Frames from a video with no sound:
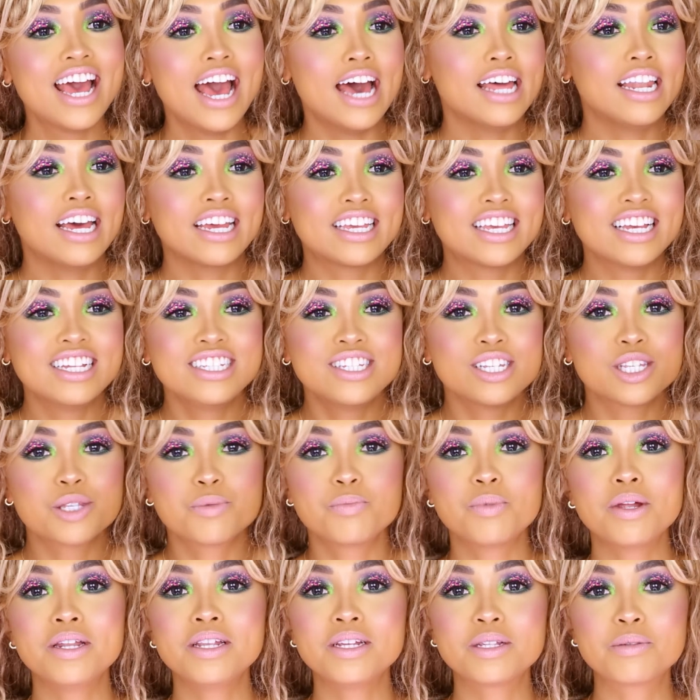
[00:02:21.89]
And I can't
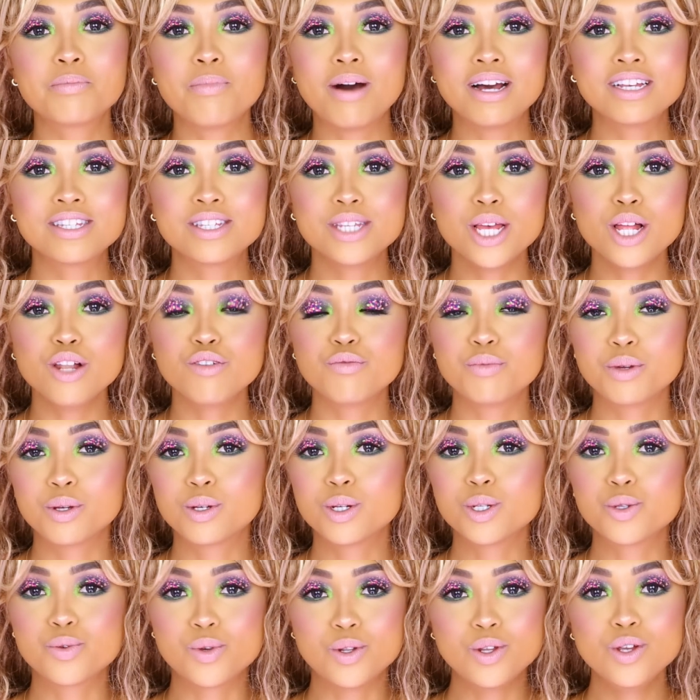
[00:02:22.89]
explain it myself,
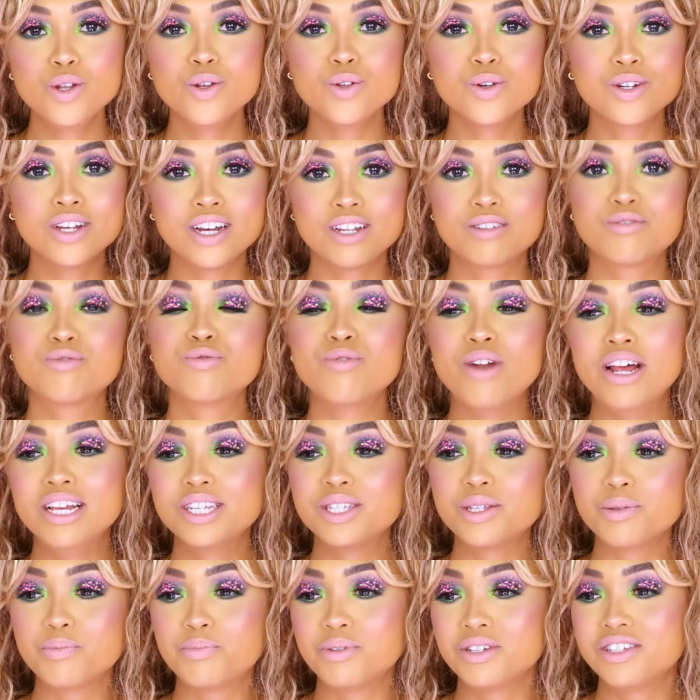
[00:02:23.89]
because when you look at
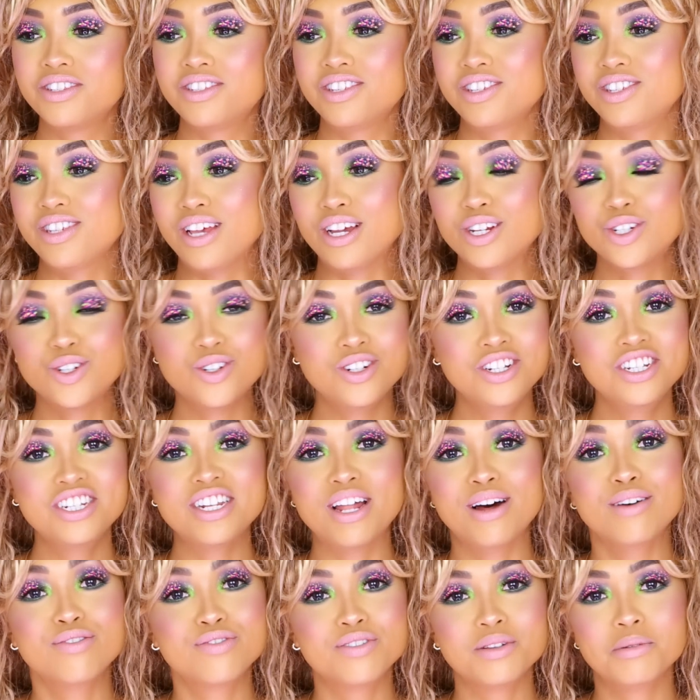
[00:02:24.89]
recipes, there's actually
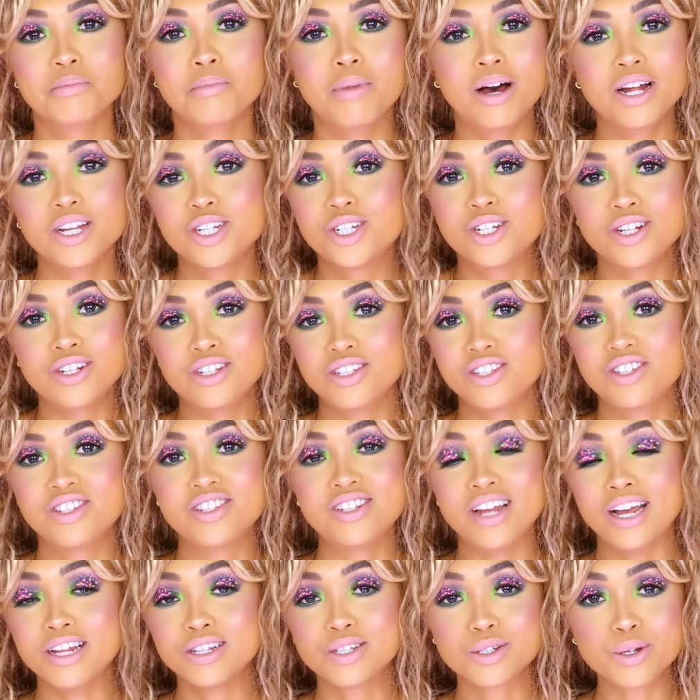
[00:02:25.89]
nothing much that is
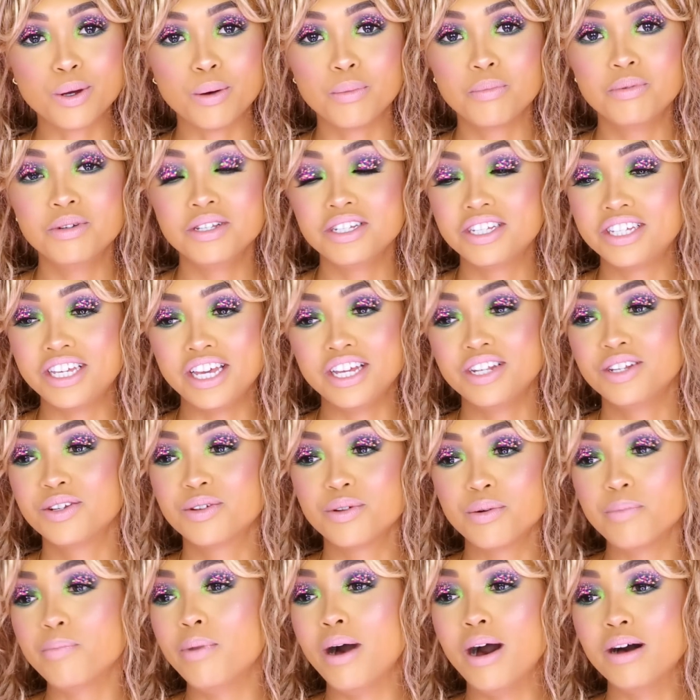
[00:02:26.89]
that
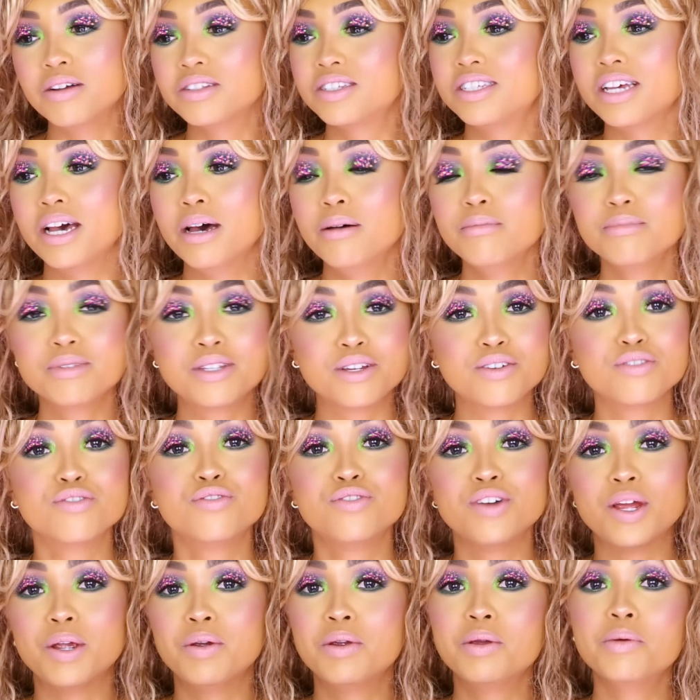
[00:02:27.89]
complicated about them. They're
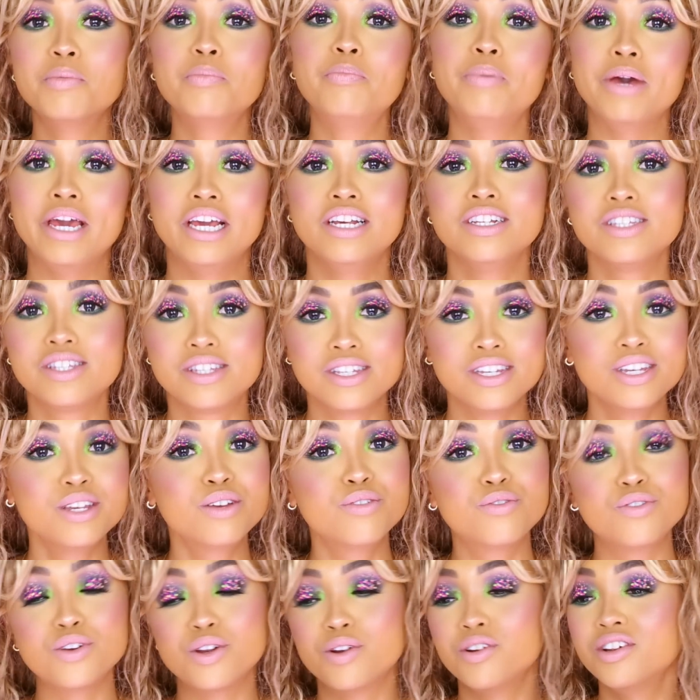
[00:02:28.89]
very
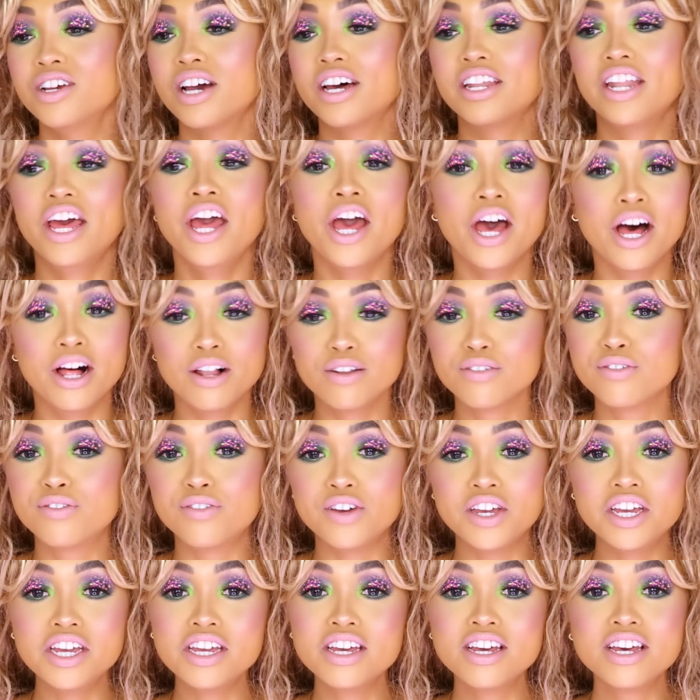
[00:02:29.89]
basic, very
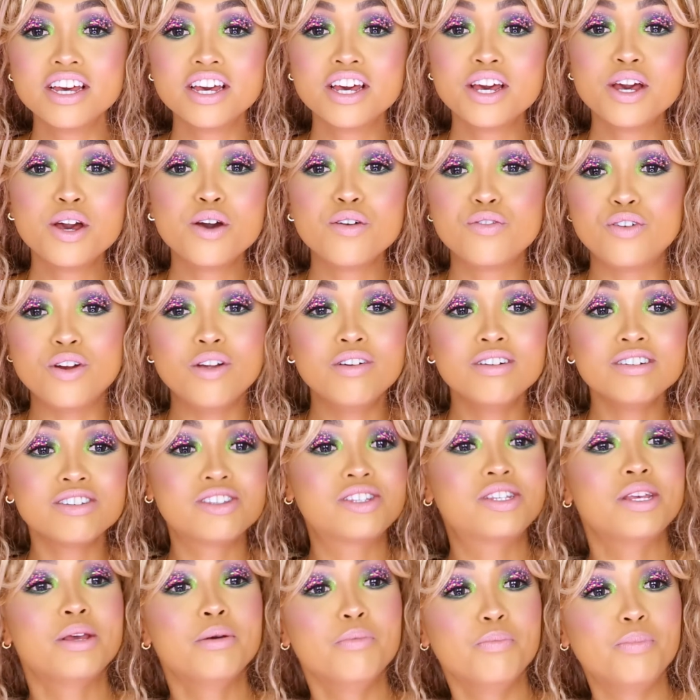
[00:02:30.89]
unhealthy, very
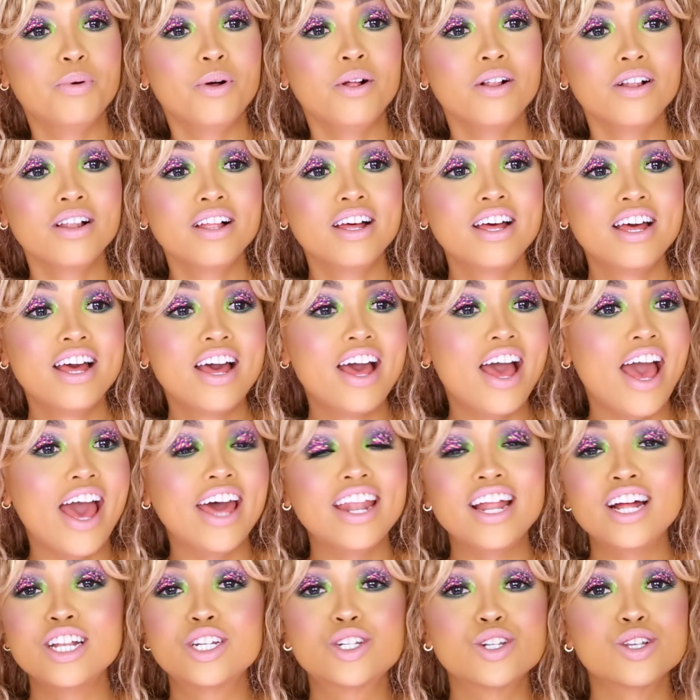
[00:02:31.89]
simple,
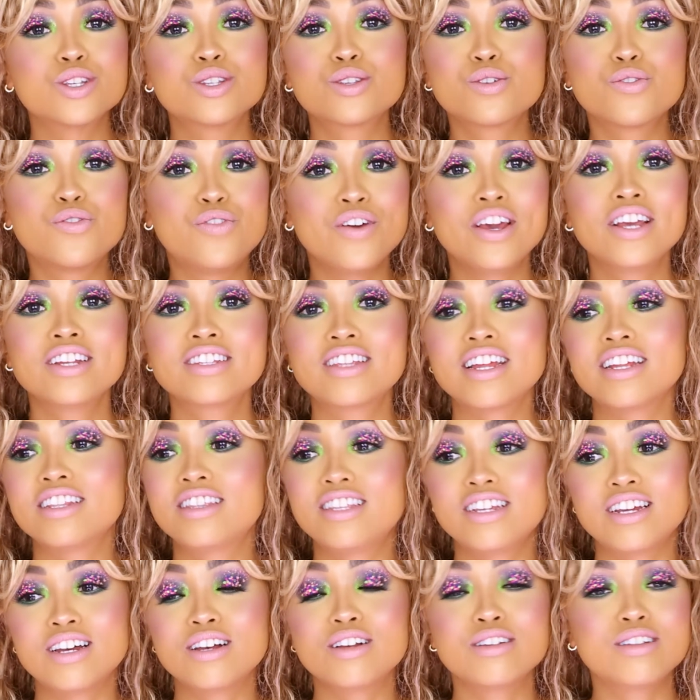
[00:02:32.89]
and I just think that
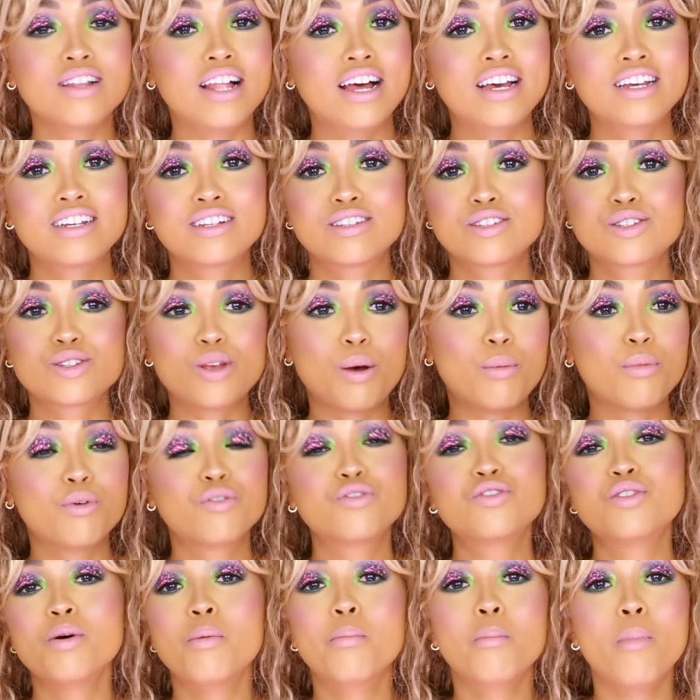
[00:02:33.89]
they are like some
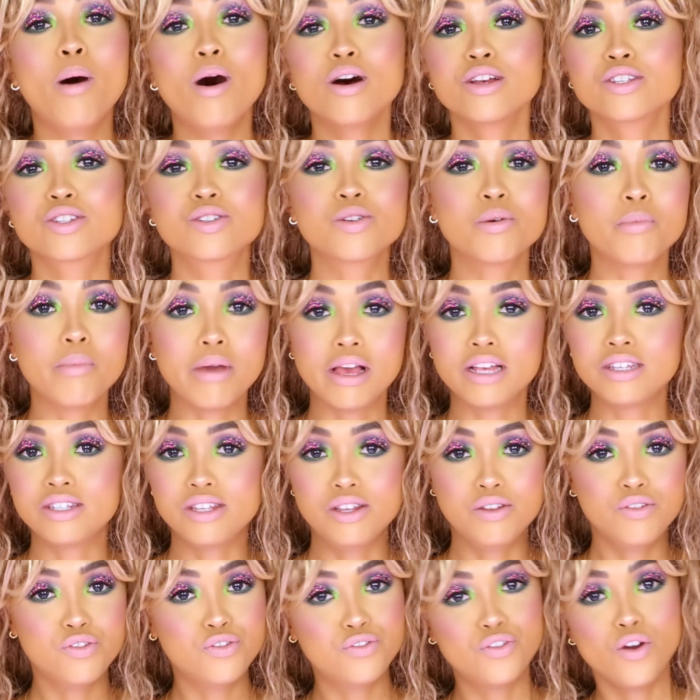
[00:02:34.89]
of the most
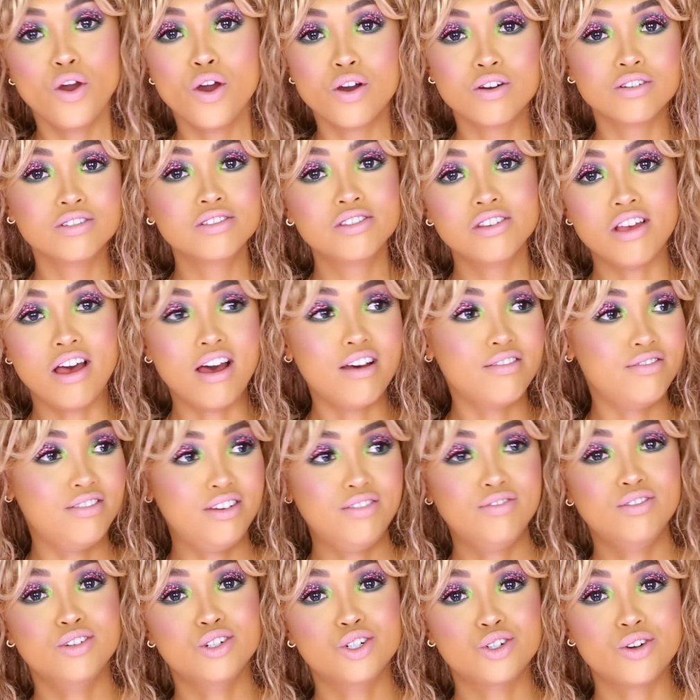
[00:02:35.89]
amazing foods I've
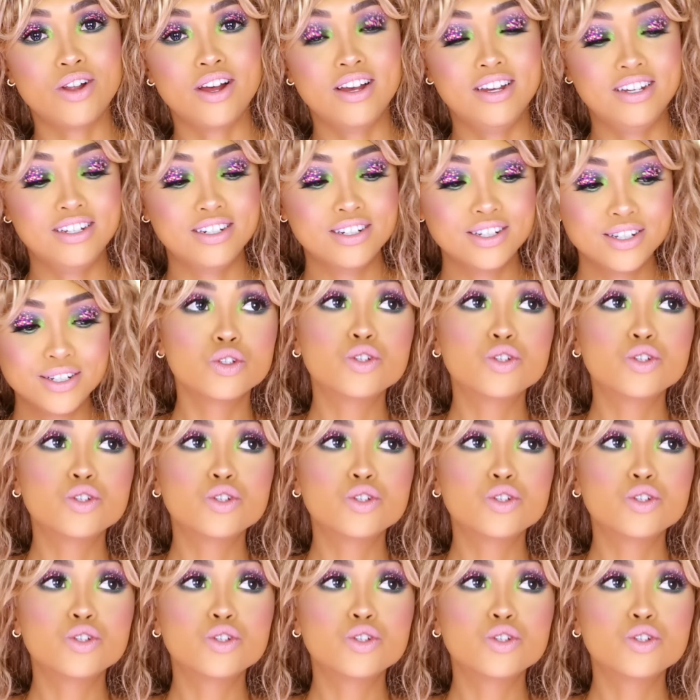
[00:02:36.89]
ever tried.